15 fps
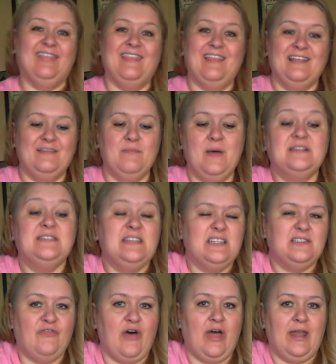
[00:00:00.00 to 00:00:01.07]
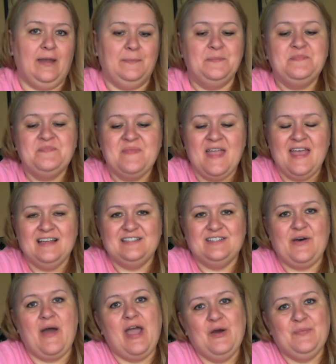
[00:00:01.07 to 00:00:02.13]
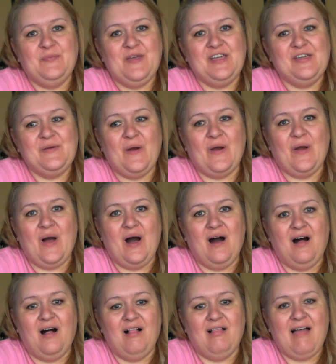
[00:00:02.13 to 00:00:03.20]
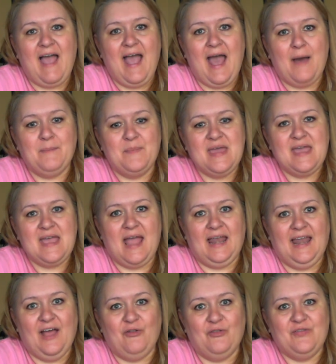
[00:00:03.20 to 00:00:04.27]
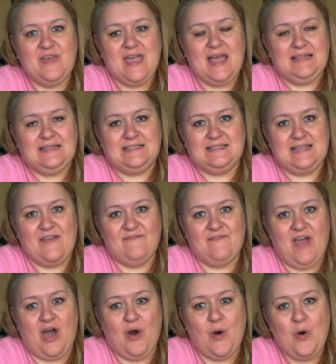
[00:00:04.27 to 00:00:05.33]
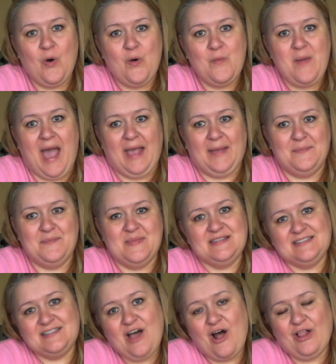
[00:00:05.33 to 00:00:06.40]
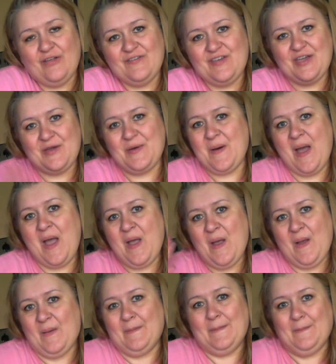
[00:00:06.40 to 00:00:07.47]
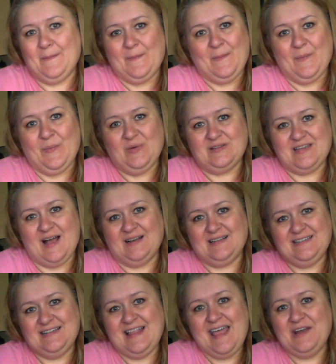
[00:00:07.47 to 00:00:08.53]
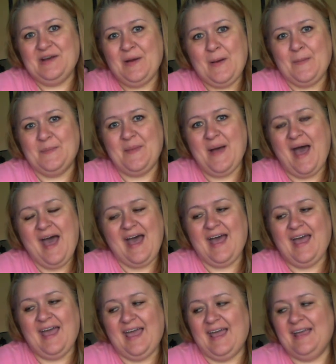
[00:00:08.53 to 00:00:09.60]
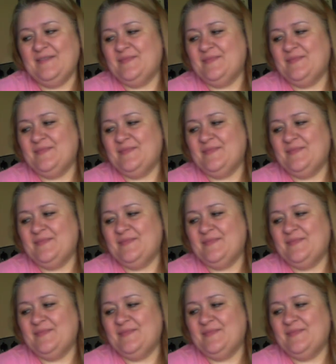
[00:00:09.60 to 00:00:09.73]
Messy is fun. So I hope that you are all happy and healthy and safe at home. I miss all of you. We'll talk to you later. Bye.